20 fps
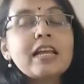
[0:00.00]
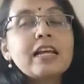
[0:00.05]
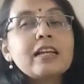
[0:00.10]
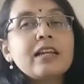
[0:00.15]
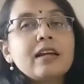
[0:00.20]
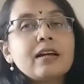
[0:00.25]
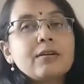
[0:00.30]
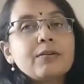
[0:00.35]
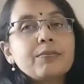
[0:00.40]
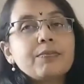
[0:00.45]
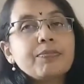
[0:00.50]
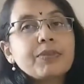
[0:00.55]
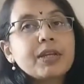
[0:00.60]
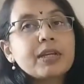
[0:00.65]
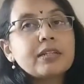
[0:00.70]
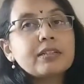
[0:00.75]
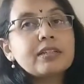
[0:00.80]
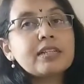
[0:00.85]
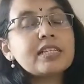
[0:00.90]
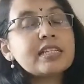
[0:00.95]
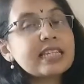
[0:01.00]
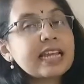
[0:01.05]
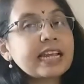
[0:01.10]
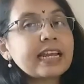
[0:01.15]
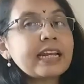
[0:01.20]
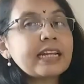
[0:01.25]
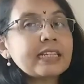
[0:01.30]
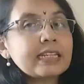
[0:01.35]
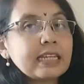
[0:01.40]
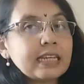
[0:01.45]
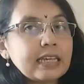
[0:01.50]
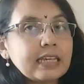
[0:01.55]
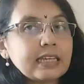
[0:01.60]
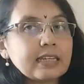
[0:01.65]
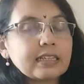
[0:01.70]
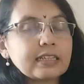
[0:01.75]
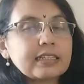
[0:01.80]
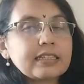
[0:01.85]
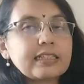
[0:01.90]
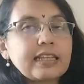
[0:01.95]
Now, the second
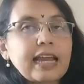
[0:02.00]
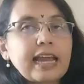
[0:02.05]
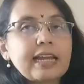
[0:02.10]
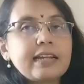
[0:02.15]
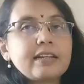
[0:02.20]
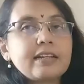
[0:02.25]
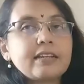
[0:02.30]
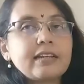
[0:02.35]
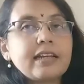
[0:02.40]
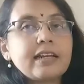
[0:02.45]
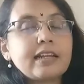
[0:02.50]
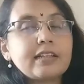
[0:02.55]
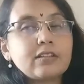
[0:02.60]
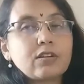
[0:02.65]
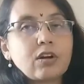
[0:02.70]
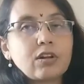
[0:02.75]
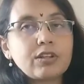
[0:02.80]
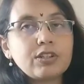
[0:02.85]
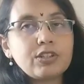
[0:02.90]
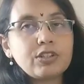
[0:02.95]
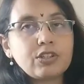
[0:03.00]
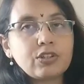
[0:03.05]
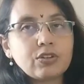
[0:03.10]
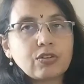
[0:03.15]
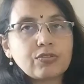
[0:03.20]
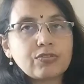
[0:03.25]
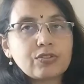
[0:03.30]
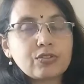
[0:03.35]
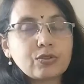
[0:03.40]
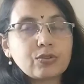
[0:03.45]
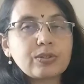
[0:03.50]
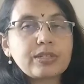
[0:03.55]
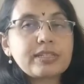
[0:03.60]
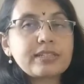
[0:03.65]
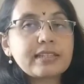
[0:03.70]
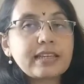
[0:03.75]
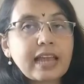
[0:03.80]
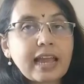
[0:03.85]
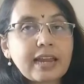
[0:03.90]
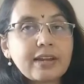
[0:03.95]
thing that an anthology of
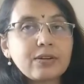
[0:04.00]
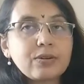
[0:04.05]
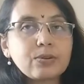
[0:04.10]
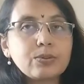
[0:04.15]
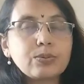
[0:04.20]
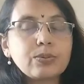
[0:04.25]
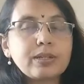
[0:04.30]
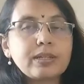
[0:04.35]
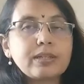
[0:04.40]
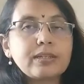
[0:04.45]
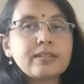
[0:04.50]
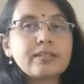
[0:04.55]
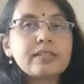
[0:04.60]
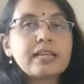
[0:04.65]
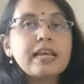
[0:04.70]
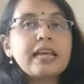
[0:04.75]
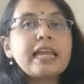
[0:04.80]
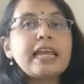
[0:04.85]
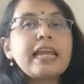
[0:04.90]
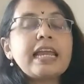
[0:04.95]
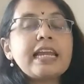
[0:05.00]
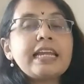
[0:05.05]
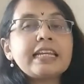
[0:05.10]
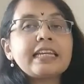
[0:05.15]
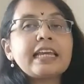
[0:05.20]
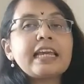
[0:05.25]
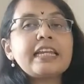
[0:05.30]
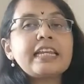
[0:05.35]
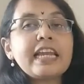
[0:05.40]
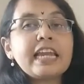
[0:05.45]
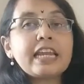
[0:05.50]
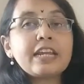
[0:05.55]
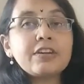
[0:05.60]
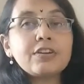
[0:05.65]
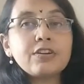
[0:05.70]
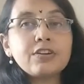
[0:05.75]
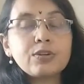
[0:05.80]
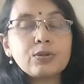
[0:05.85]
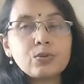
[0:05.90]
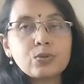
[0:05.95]
stories can do is it can
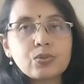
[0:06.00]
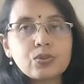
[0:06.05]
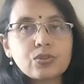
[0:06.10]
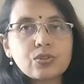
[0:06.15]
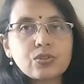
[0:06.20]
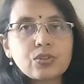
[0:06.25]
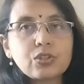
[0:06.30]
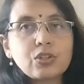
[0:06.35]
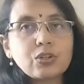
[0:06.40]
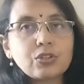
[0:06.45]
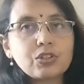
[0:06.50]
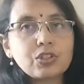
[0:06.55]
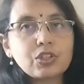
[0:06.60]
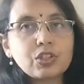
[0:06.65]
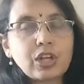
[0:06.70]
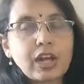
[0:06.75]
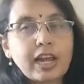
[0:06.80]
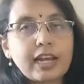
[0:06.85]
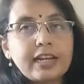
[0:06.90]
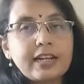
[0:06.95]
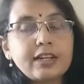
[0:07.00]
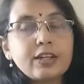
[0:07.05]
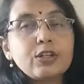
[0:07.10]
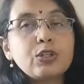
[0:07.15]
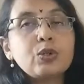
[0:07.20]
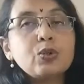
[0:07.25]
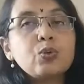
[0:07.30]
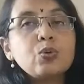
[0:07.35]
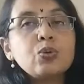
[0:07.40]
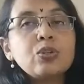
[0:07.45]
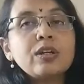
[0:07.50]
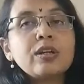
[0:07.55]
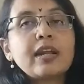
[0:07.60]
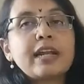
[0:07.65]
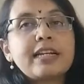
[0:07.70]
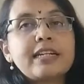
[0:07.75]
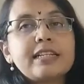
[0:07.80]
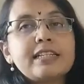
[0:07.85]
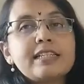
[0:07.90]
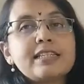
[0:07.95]
introduce your child to the
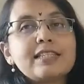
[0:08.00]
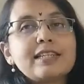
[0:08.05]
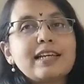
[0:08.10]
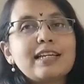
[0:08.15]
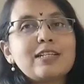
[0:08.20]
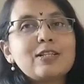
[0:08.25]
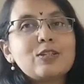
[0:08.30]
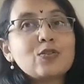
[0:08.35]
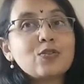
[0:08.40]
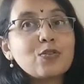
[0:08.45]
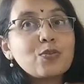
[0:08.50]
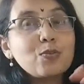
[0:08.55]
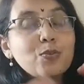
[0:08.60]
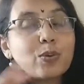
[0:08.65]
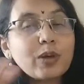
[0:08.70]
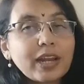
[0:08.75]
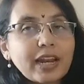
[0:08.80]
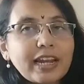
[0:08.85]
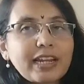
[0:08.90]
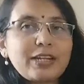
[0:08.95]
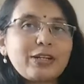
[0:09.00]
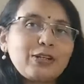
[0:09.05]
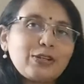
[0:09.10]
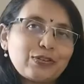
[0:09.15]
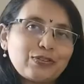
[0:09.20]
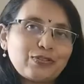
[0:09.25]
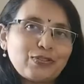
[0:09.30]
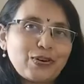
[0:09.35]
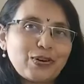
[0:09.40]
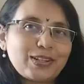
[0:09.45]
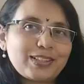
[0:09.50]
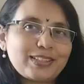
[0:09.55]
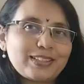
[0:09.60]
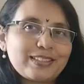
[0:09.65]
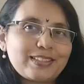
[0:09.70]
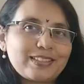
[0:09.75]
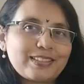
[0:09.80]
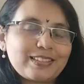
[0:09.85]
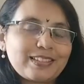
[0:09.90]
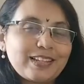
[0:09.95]
writing styles of a variety of
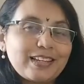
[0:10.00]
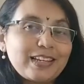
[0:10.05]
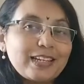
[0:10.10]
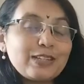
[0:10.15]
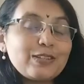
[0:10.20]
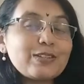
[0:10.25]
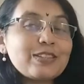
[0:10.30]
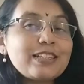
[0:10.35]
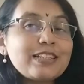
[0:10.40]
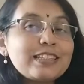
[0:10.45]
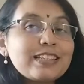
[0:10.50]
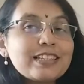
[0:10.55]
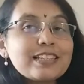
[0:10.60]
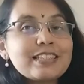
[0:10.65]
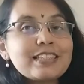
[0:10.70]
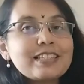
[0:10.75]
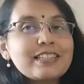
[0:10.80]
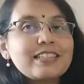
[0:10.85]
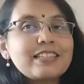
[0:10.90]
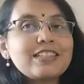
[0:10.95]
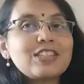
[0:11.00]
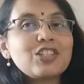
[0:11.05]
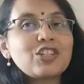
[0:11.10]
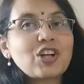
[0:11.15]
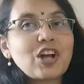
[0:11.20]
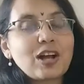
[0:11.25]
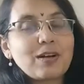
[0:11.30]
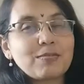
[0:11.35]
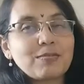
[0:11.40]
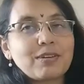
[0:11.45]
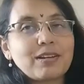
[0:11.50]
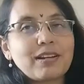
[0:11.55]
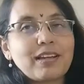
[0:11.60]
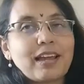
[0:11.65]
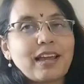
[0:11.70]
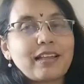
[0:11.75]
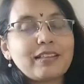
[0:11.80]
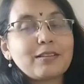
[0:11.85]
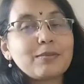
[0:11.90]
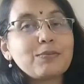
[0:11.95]
authors. You see, this is the charm
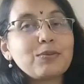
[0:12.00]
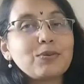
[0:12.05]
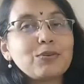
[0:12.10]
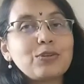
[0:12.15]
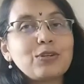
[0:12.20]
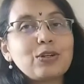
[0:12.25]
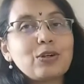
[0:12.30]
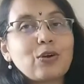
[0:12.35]
and the beauty